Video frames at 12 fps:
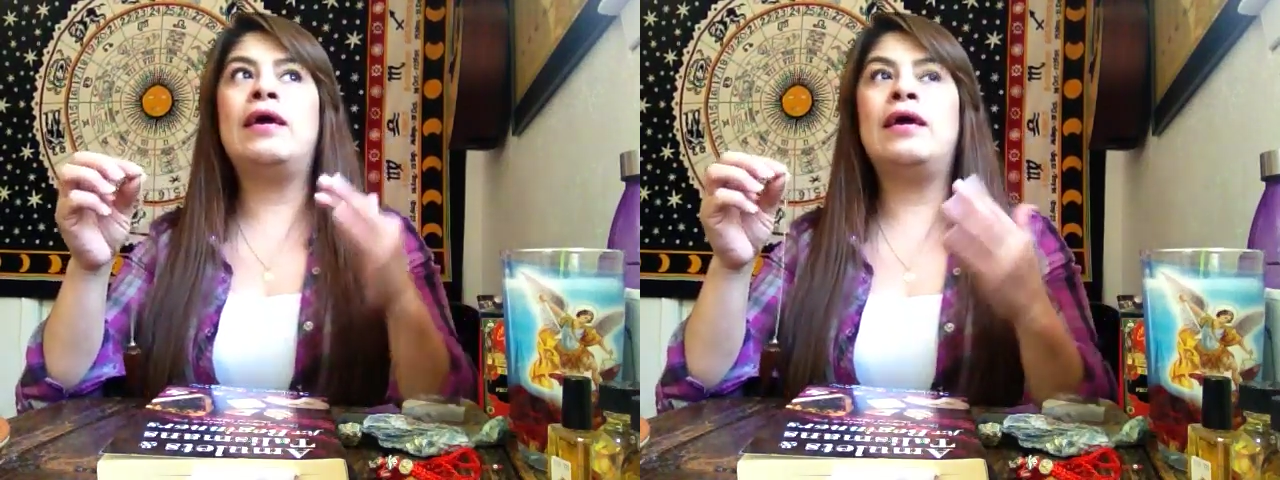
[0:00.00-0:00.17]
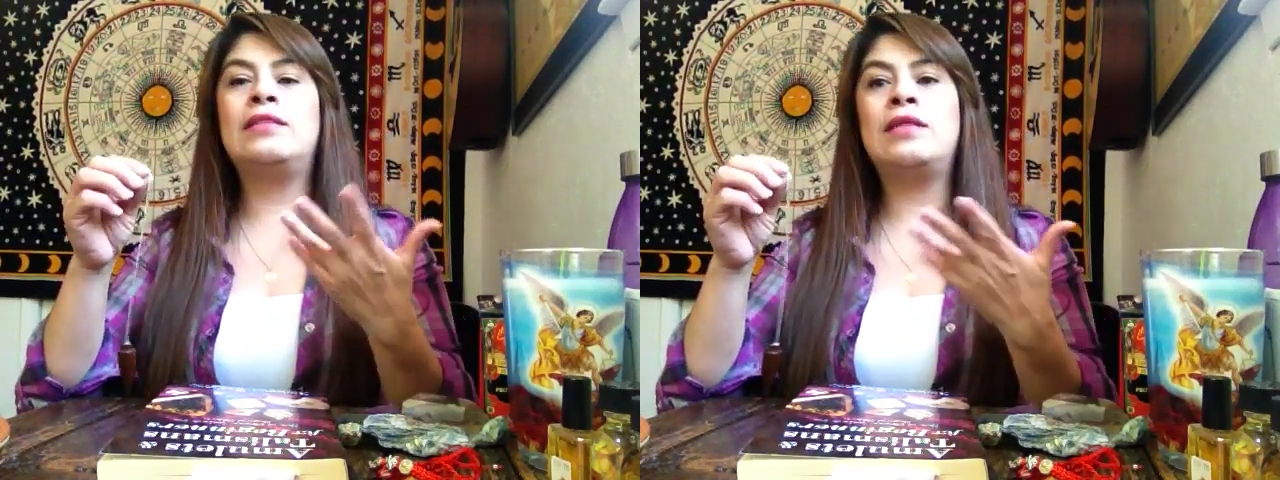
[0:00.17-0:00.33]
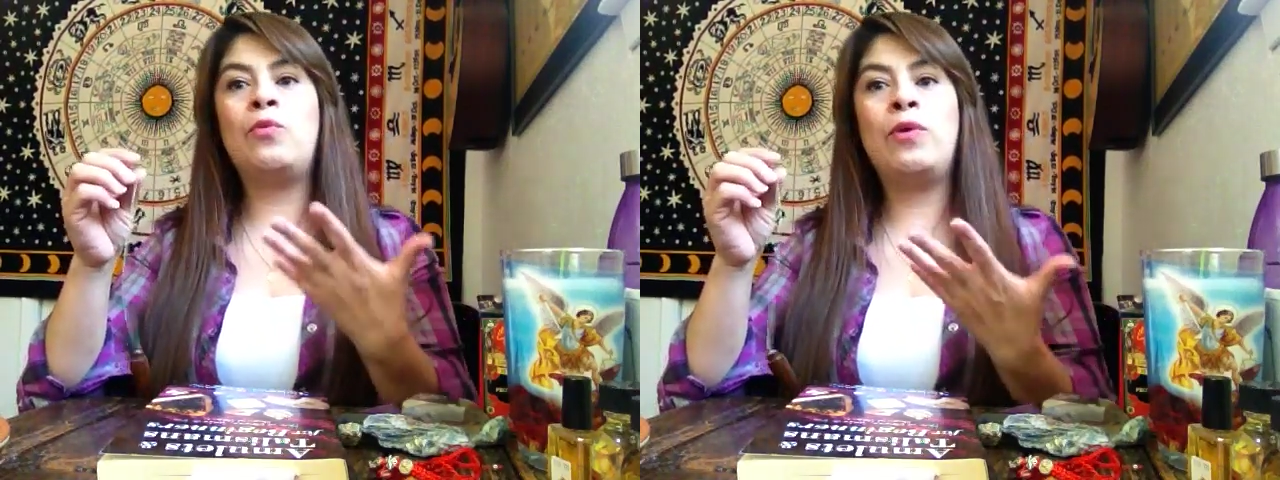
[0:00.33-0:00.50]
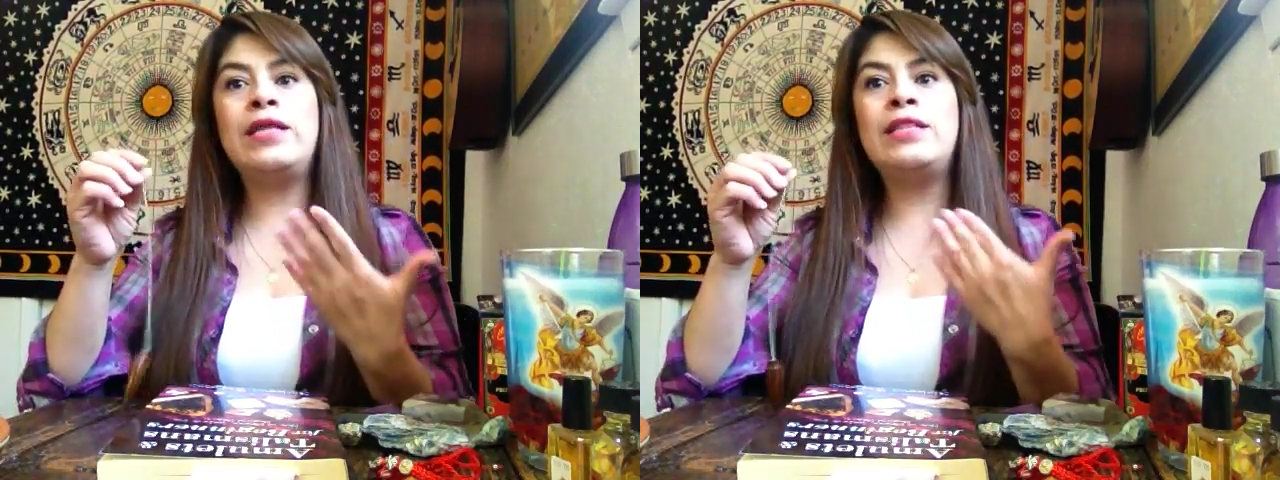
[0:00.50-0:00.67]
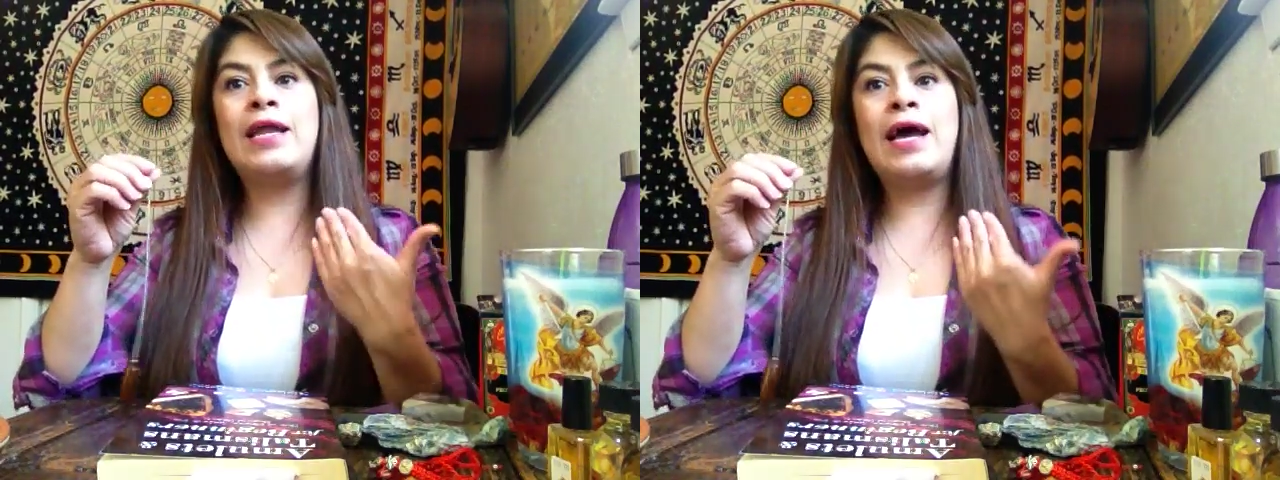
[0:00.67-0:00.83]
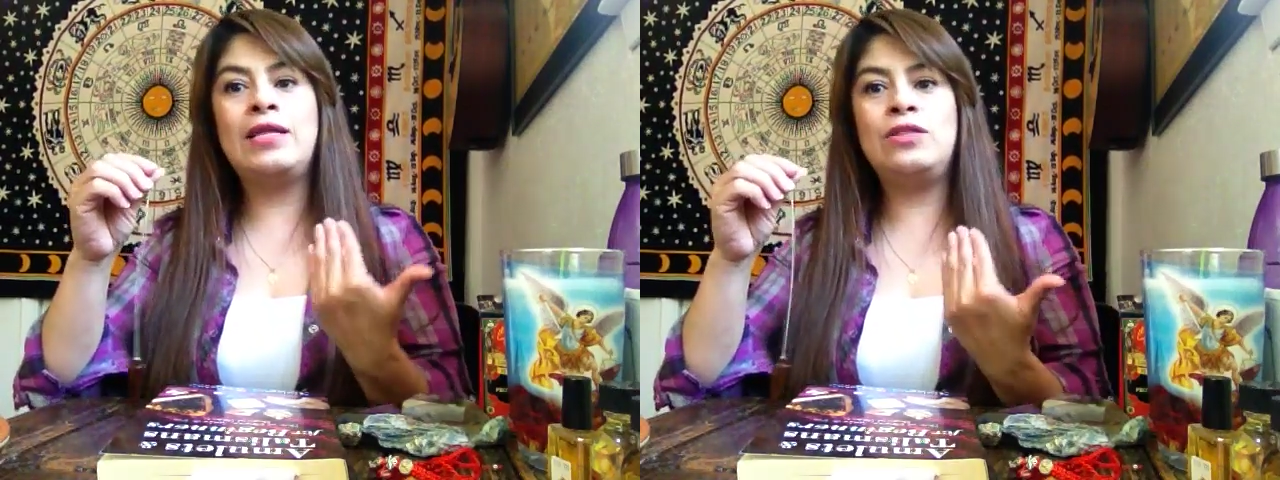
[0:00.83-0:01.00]
and the way
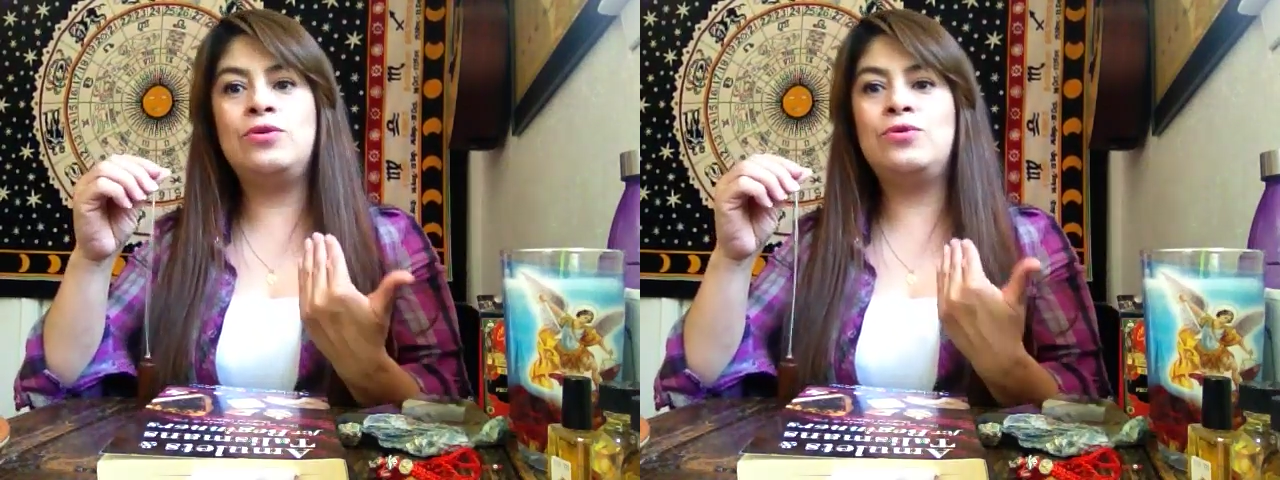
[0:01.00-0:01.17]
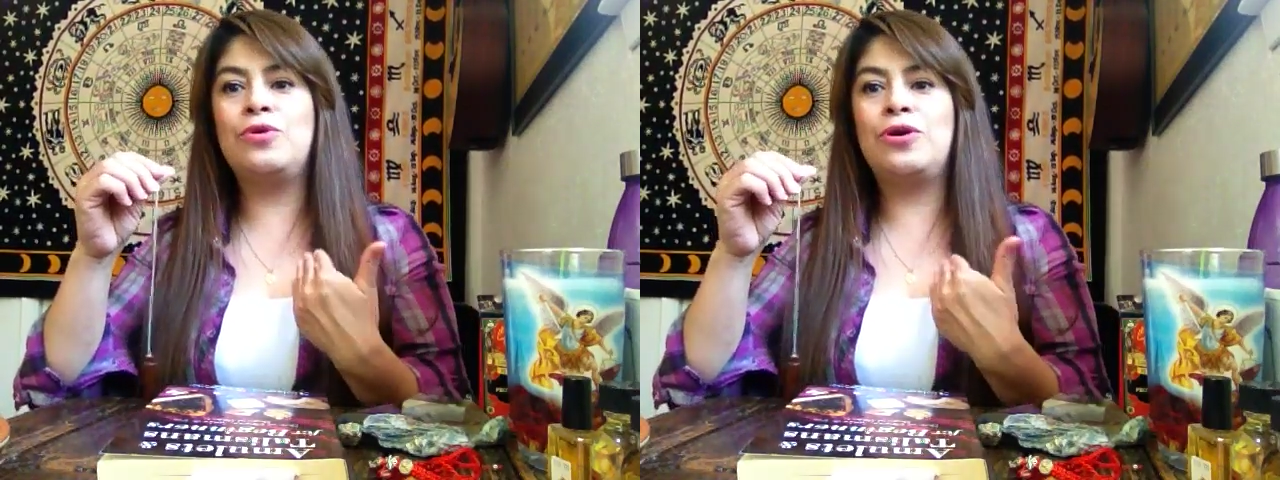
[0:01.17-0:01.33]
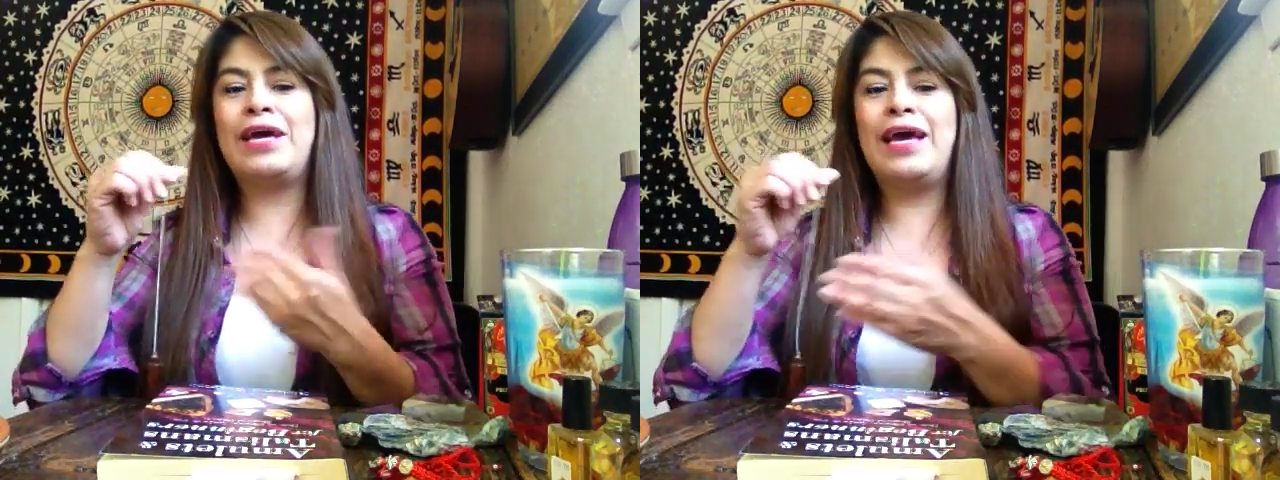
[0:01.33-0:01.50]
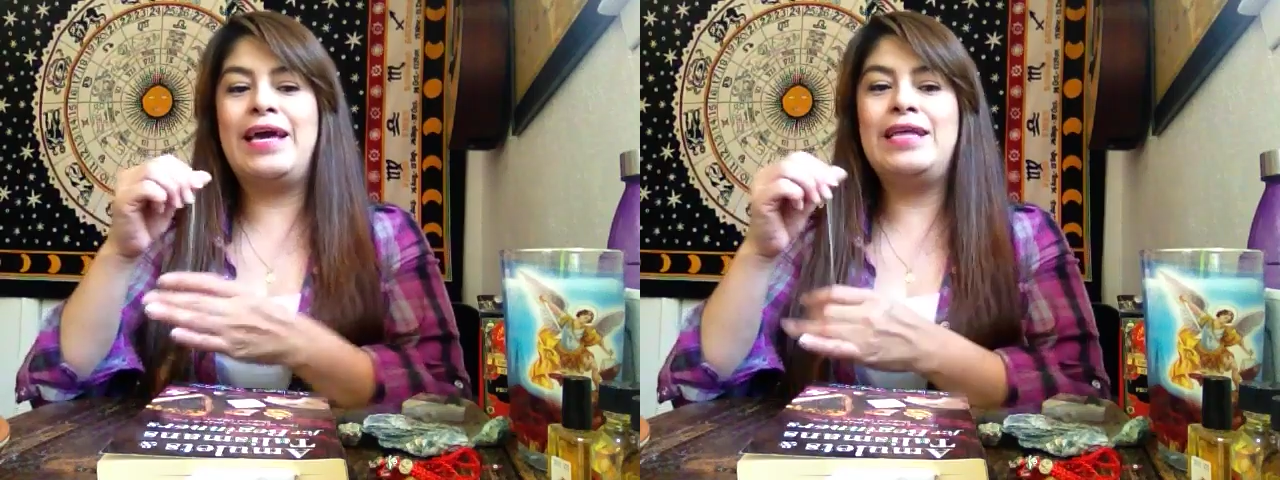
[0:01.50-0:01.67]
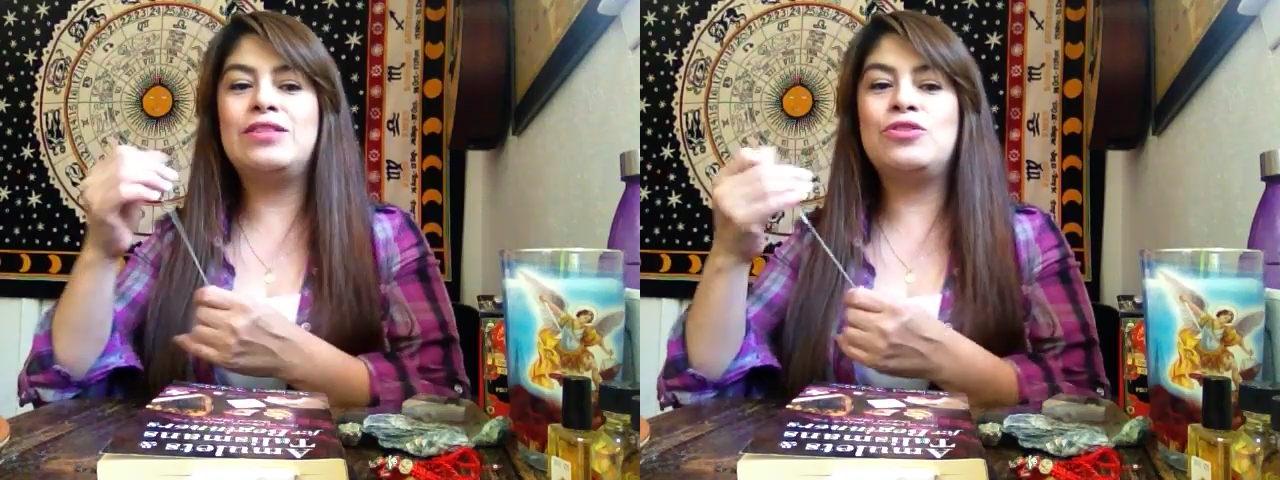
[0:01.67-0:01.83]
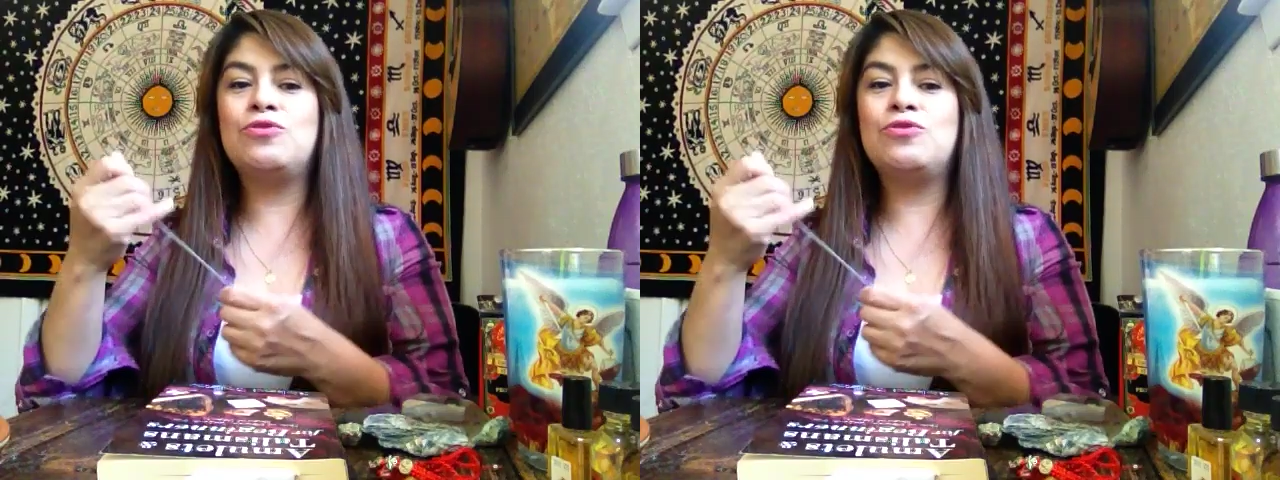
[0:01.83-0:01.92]
that I do, okay,